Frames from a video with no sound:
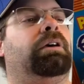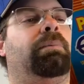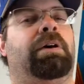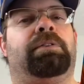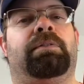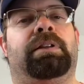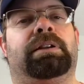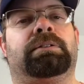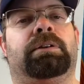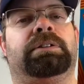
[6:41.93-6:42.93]
after
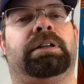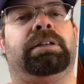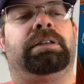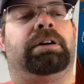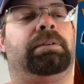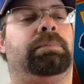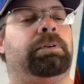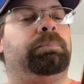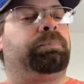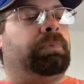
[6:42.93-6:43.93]
everything's all said and done.
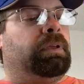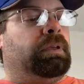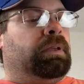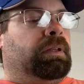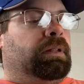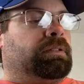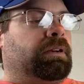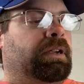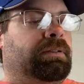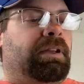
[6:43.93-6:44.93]
But it's all
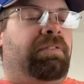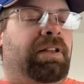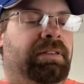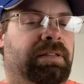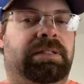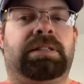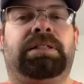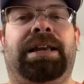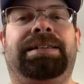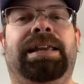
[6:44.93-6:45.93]
right. I've had this since
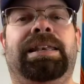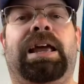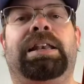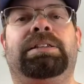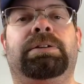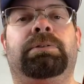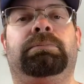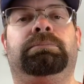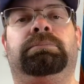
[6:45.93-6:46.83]
1992.